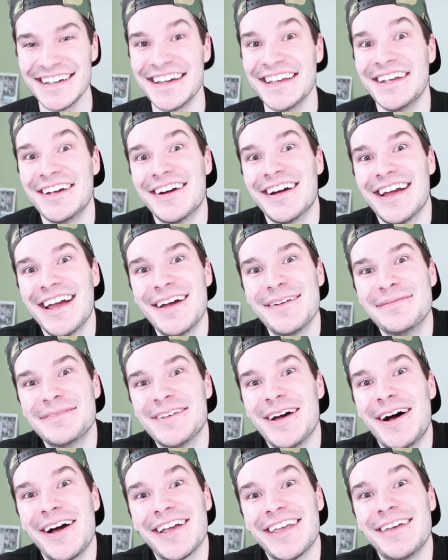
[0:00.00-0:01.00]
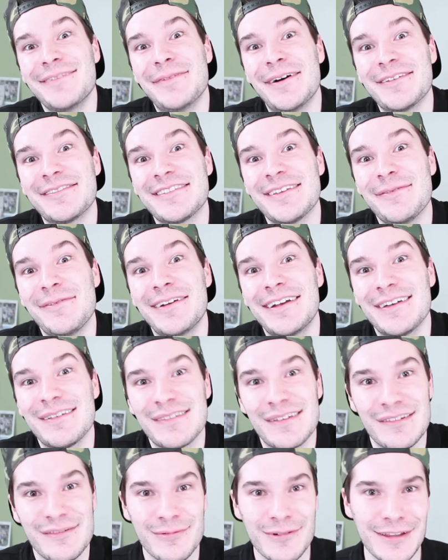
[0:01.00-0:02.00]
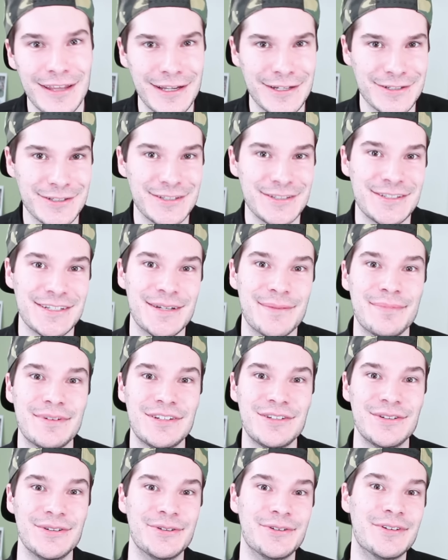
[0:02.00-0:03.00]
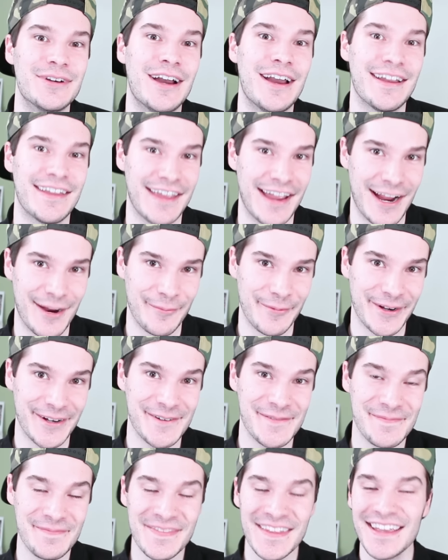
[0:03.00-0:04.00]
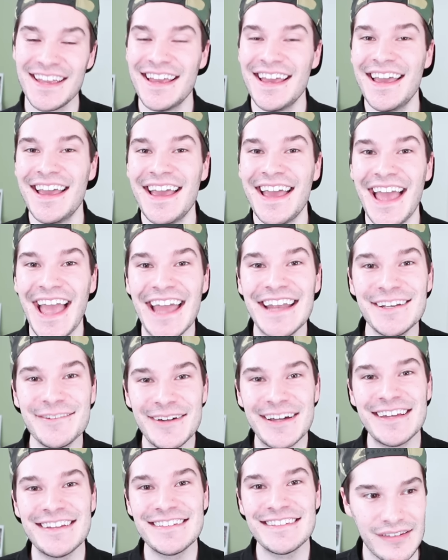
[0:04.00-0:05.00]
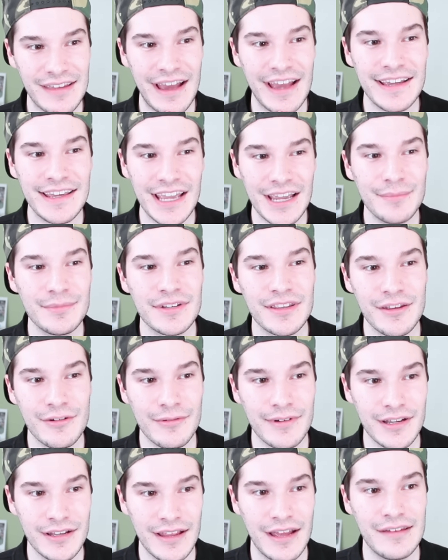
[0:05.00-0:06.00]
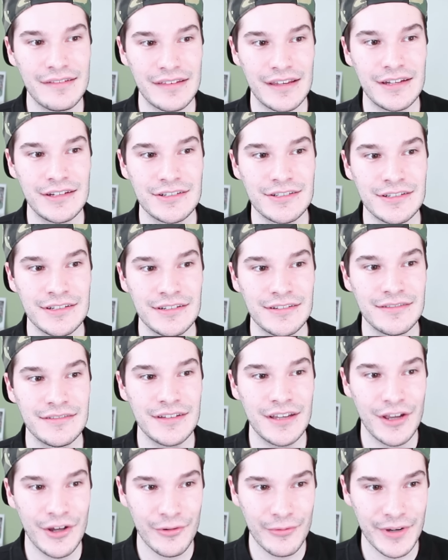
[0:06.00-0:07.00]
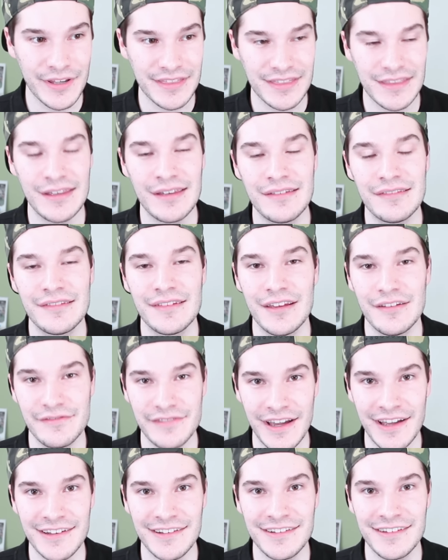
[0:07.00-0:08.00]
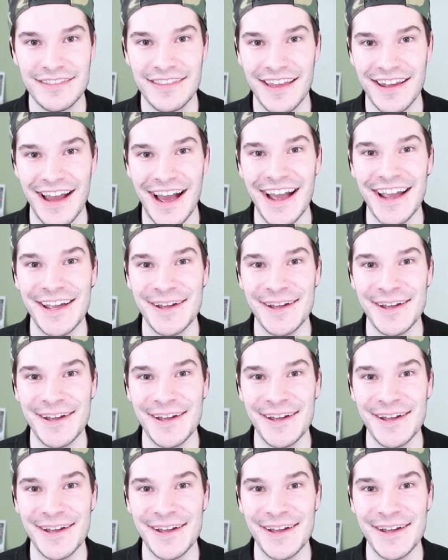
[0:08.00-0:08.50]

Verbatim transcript: here I am talking about someone else's relationship to a camera. Anyways, I came to the realization with this event that I